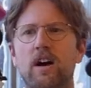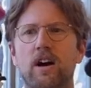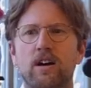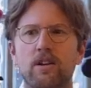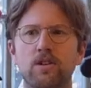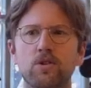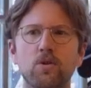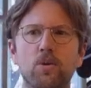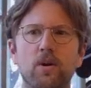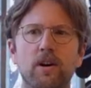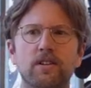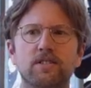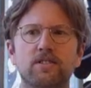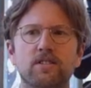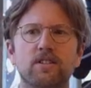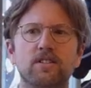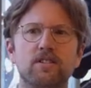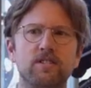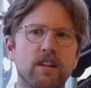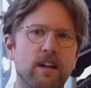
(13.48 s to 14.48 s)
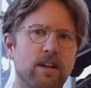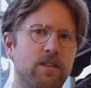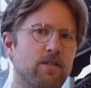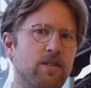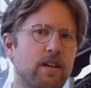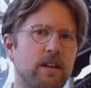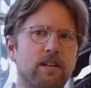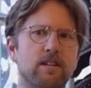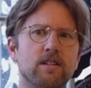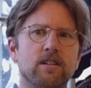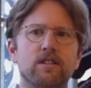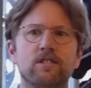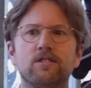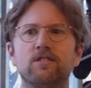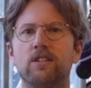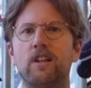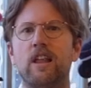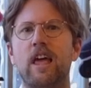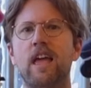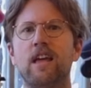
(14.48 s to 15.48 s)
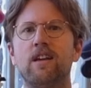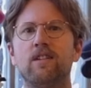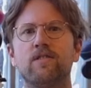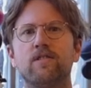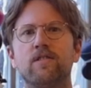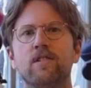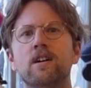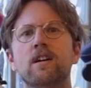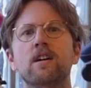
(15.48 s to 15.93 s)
nuances like thickness, length,